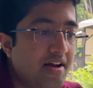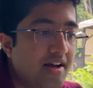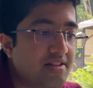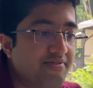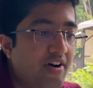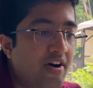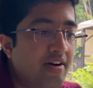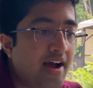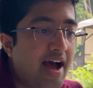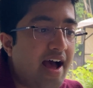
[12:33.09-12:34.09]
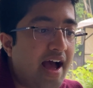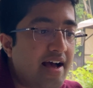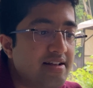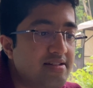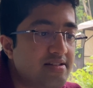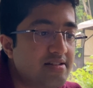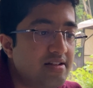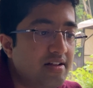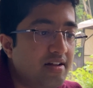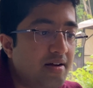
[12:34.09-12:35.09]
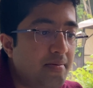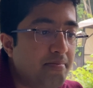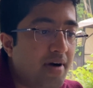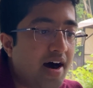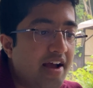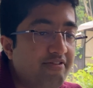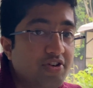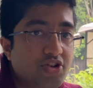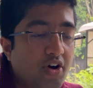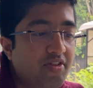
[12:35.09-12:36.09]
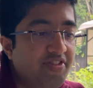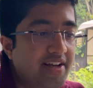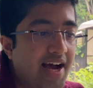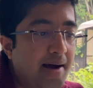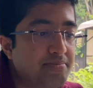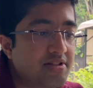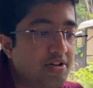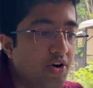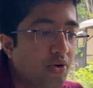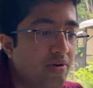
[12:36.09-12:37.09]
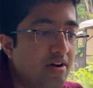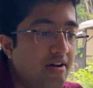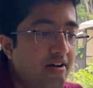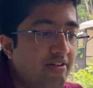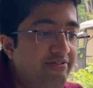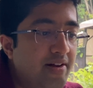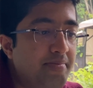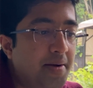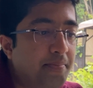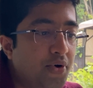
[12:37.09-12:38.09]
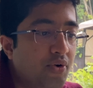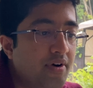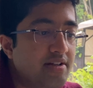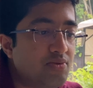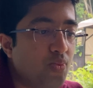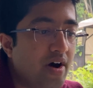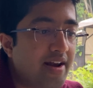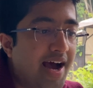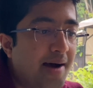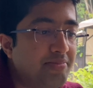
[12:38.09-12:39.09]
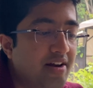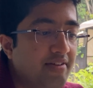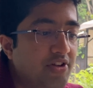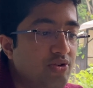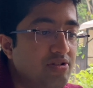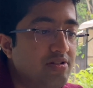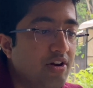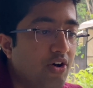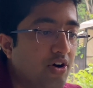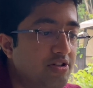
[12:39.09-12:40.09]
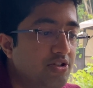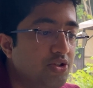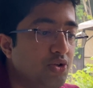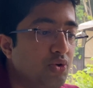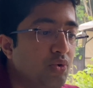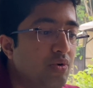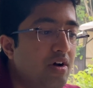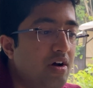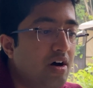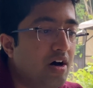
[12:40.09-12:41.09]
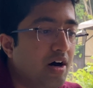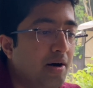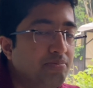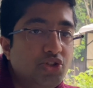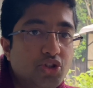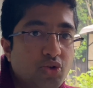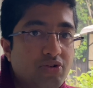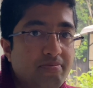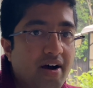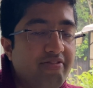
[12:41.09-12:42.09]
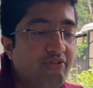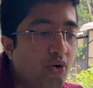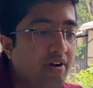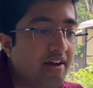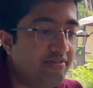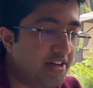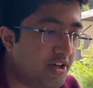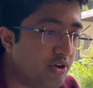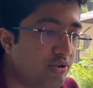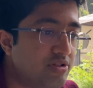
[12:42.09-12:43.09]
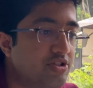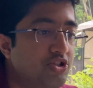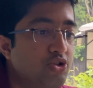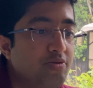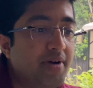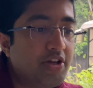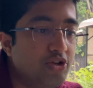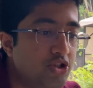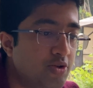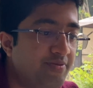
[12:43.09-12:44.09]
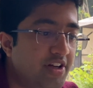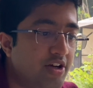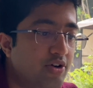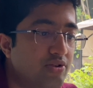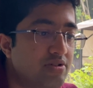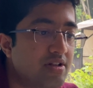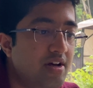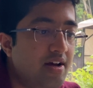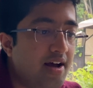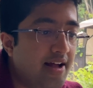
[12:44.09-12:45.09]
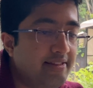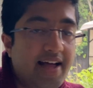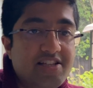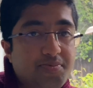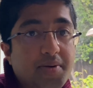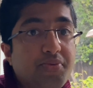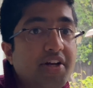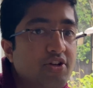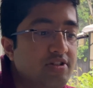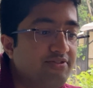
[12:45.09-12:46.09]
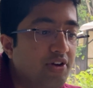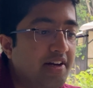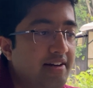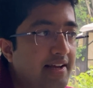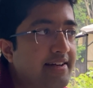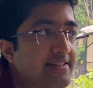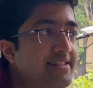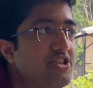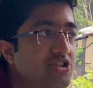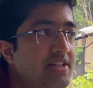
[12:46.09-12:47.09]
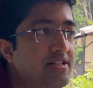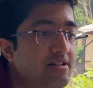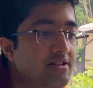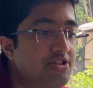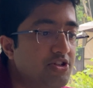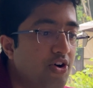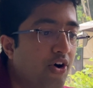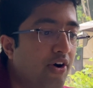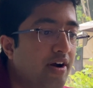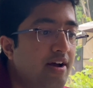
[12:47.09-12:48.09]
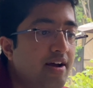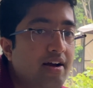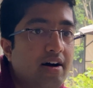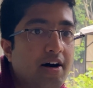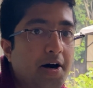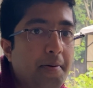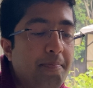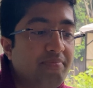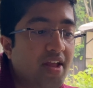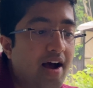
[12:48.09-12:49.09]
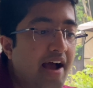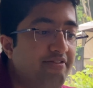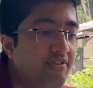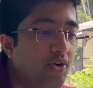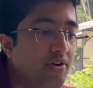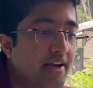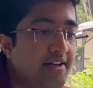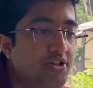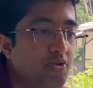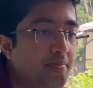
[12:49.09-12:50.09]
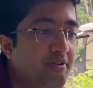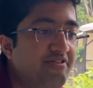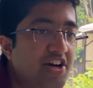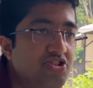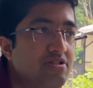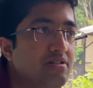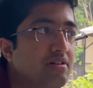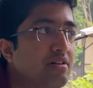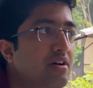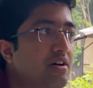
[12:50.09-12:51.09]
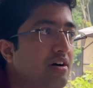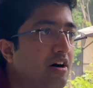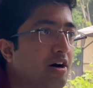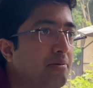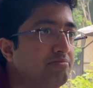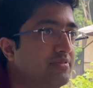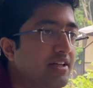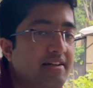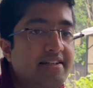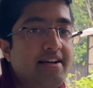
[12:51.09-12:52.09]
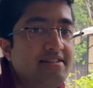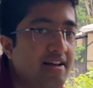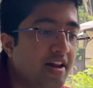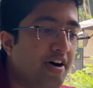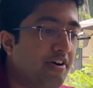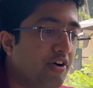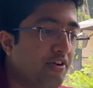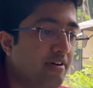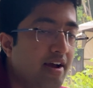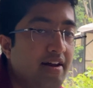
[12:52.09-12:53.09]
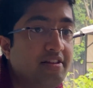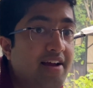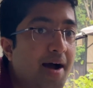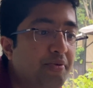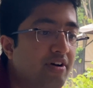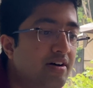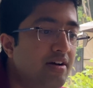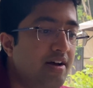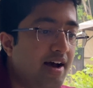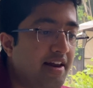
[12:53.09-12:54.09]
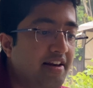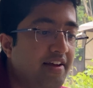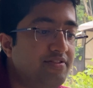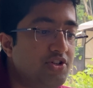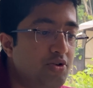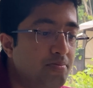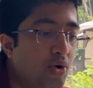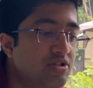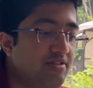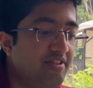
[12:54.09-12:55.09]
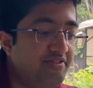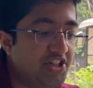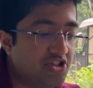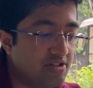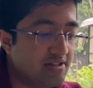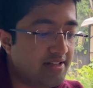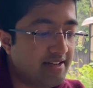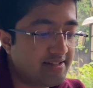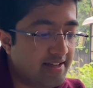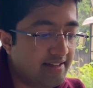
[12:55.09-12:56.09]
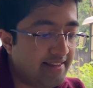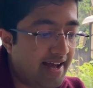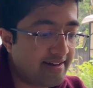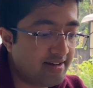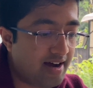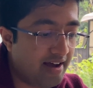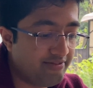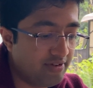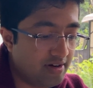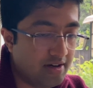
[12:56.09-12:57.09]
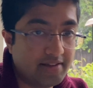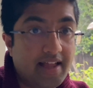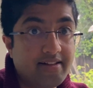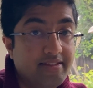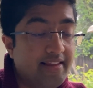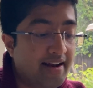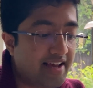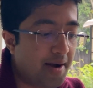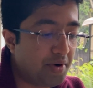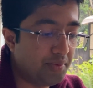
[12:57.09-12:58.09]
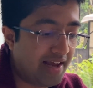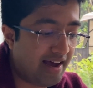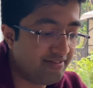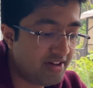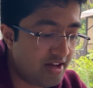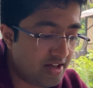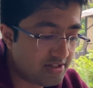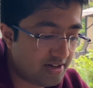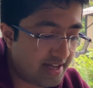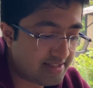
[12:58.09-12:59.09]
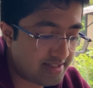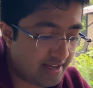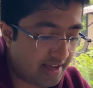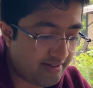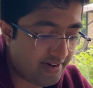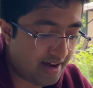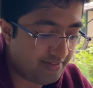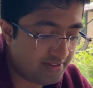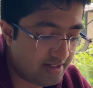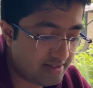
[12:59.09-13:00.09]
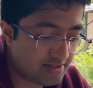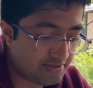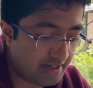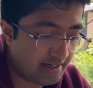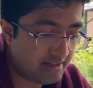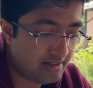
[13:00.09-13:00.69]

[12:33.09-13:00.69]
As far as my photography apps go, Filmic Pro is one app that I've used a lot to shoot my 4K videos, shoot my YouTube videos, and that's been pretty useful. It essentially turns your iPhone into a professional, say DSLR or another camera, and it gives you most of the features that say that that camera will have. So let's say if I have this, right?